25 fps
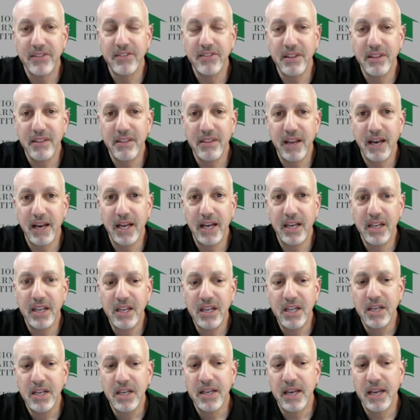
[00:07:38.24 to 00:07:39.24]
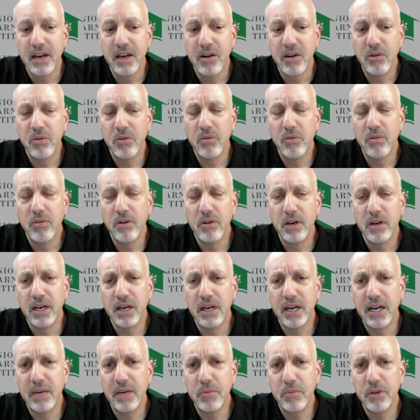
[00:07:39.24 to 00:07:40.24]
that. Now,
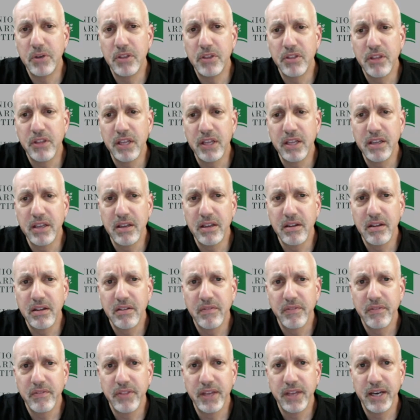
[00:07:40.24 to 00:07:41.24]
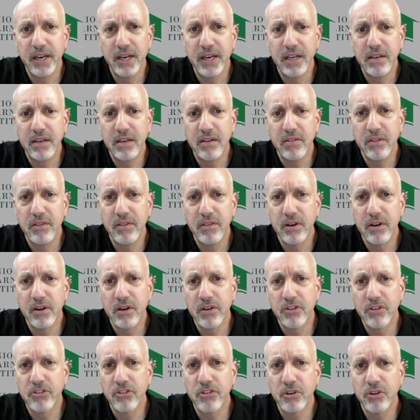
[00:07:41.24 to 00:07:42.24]
I would think that there are a
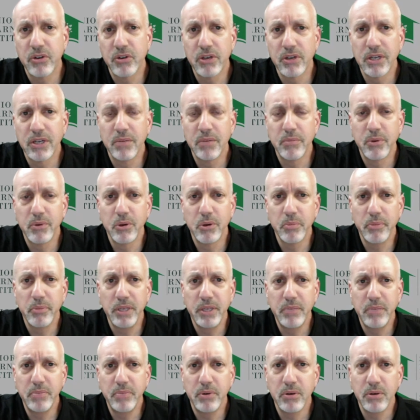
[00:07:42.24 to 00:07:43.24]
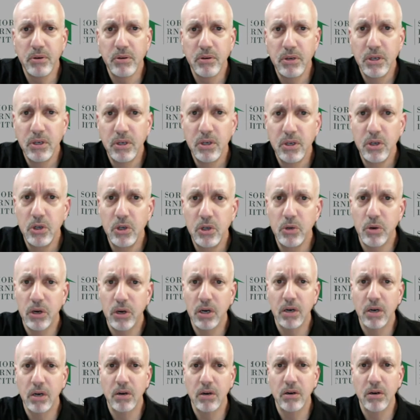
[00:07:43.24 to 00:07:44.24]
certain number of people who
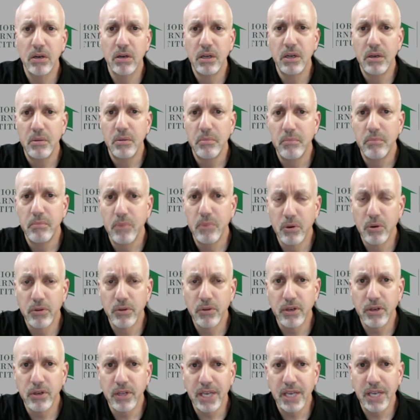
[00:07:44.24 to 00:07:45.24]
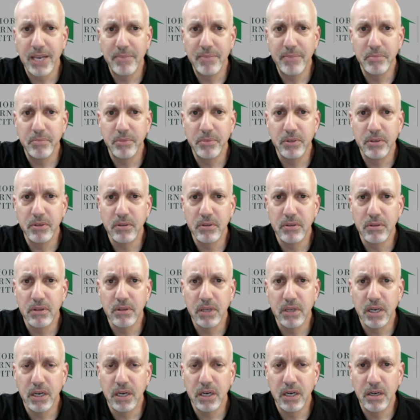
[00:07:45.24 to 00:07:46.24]
are more than capable
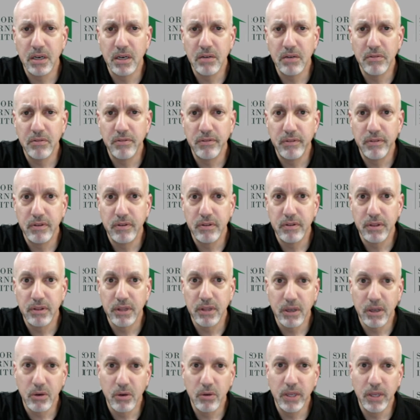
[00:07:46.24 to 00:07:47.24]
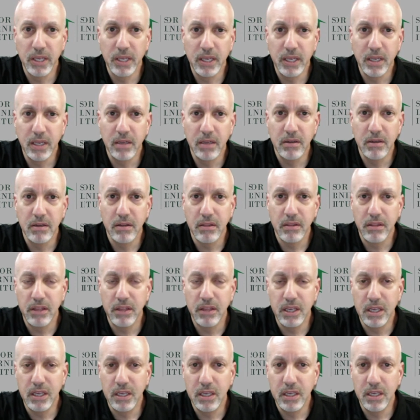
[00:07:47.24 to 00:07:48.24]
of loading
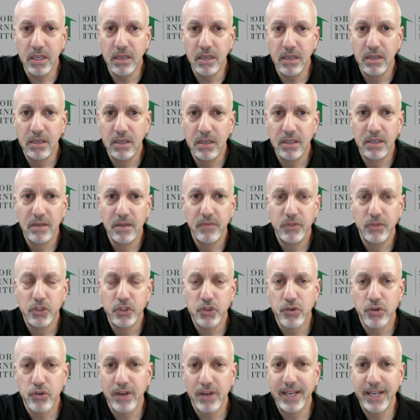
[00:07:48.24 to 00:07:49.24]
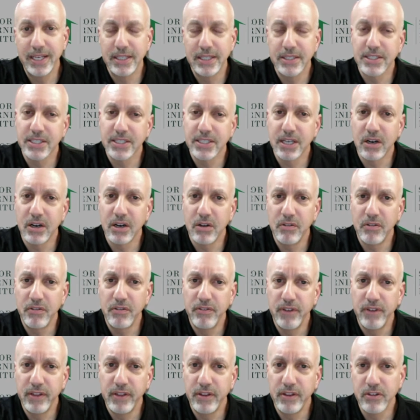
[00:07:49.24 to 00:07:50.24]
the tray itself,
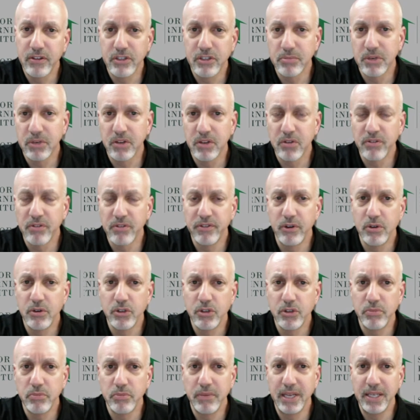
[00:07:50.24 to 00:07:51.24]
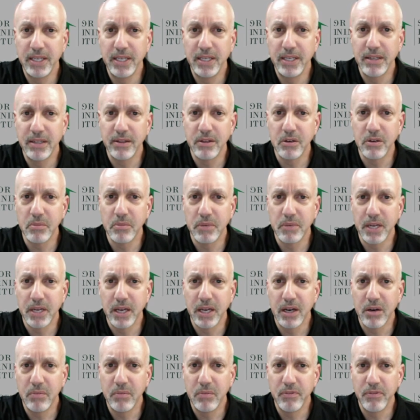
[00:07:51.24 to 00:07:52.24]
and there's some other folks who may need a little bit of
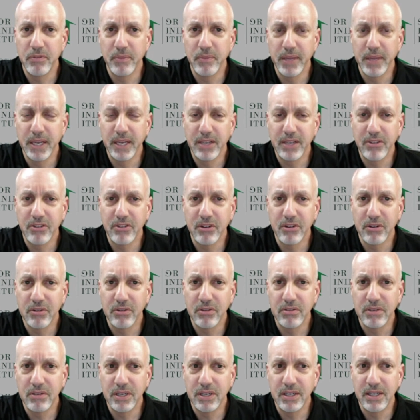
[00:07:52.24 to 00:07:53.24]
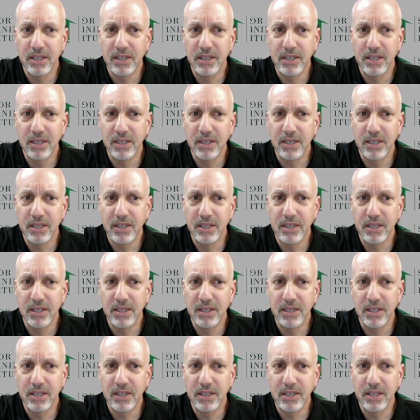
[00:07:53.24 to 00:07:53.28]
help from that. So uh,